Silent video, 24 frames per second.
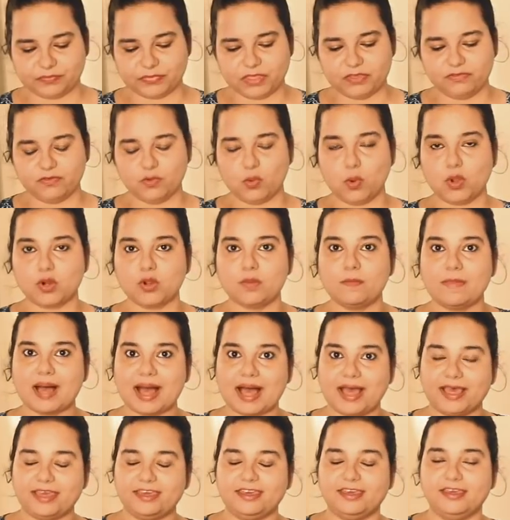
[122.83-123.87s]
if you want to
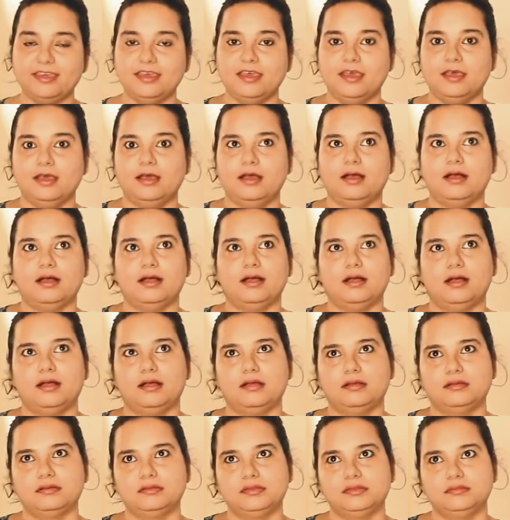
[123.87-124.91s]
buy
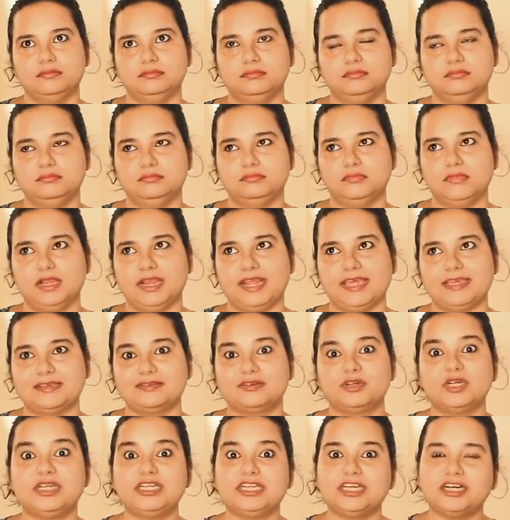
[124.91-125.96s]

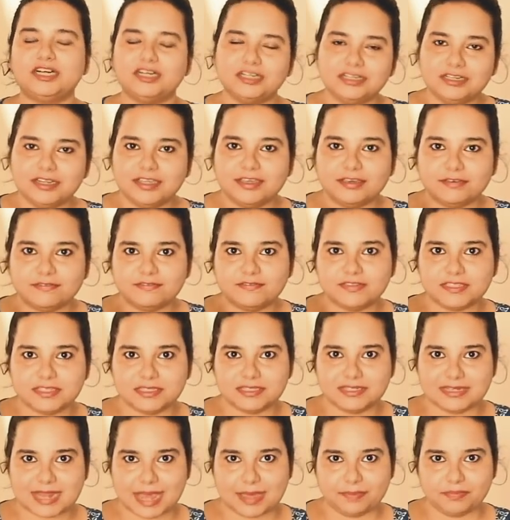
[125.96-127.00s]
like return
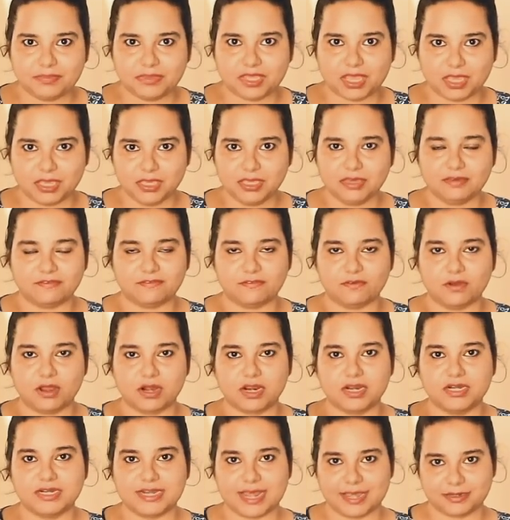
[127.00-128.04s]
gifts type thing, if you
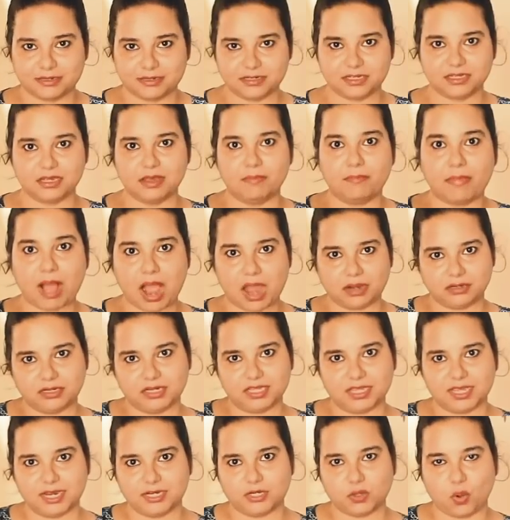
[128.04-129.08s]
are conducting a
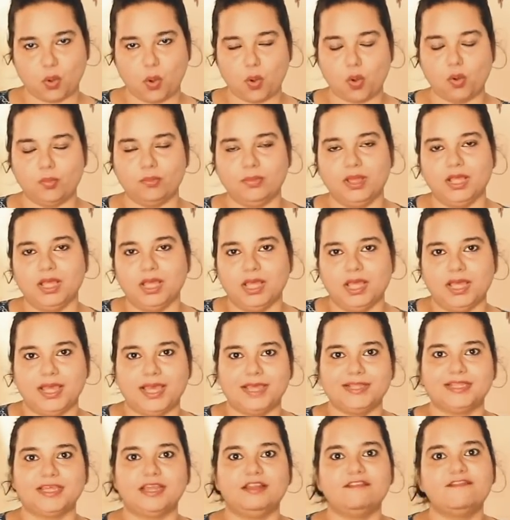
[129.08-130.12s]
party at home
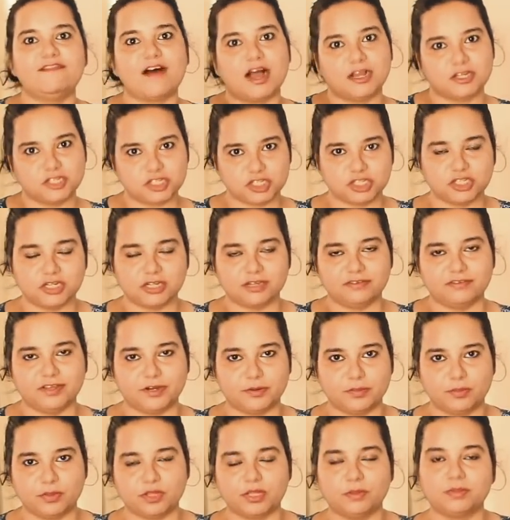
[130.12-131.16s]
and then a function
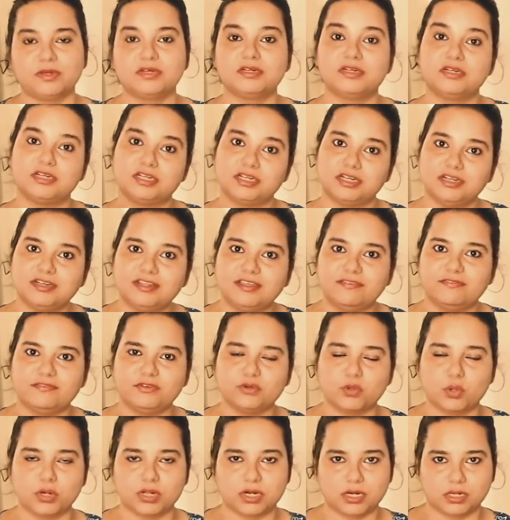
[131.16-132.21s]
return gift
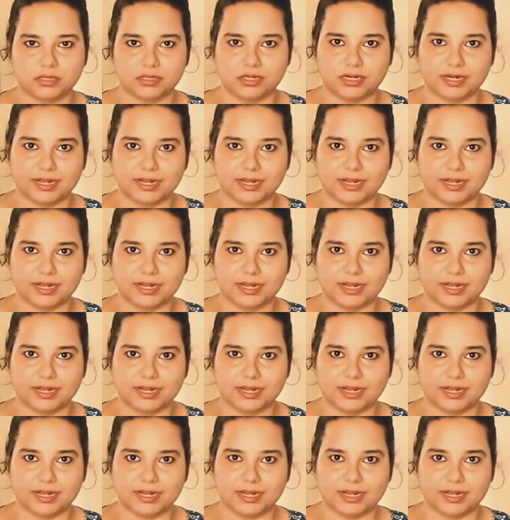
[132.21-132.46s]
wedding